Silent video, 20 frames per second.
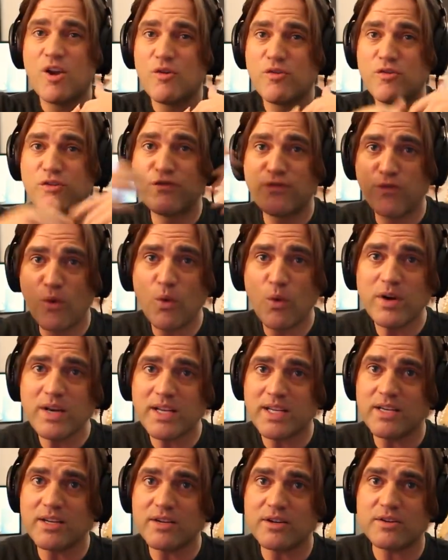40
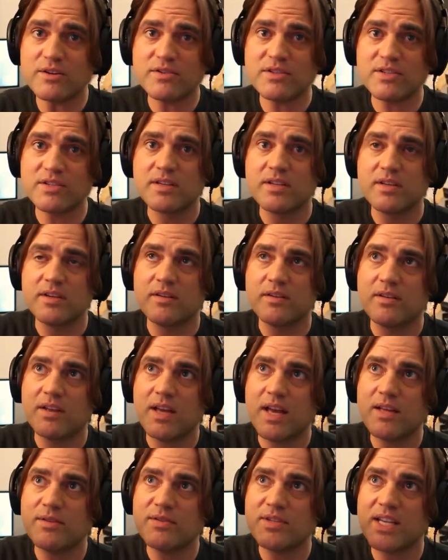years,
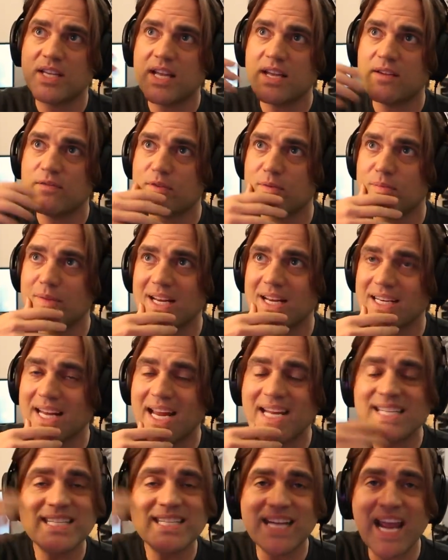I'd say from like
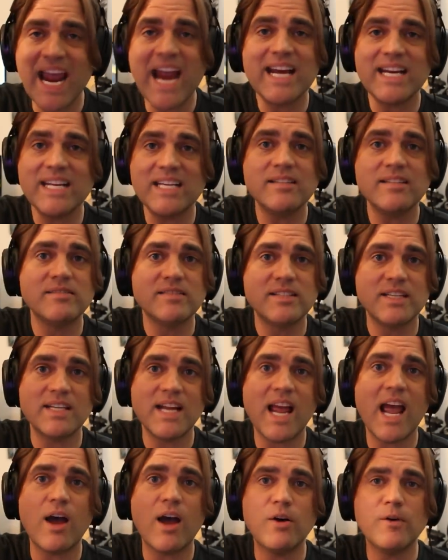1980 to
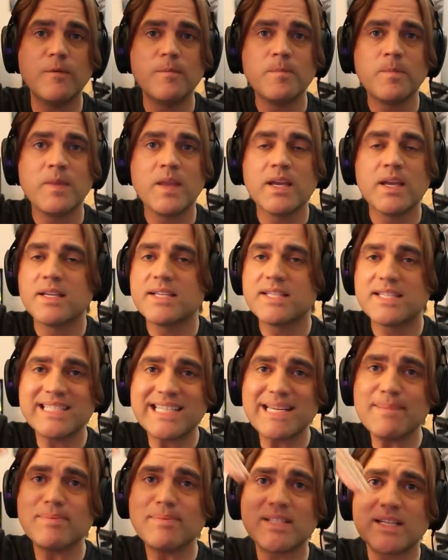now,
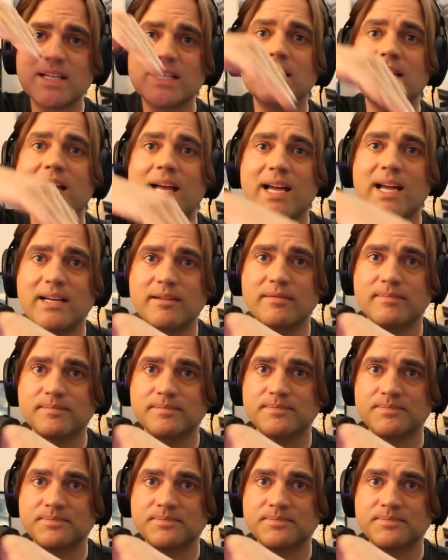steep decline,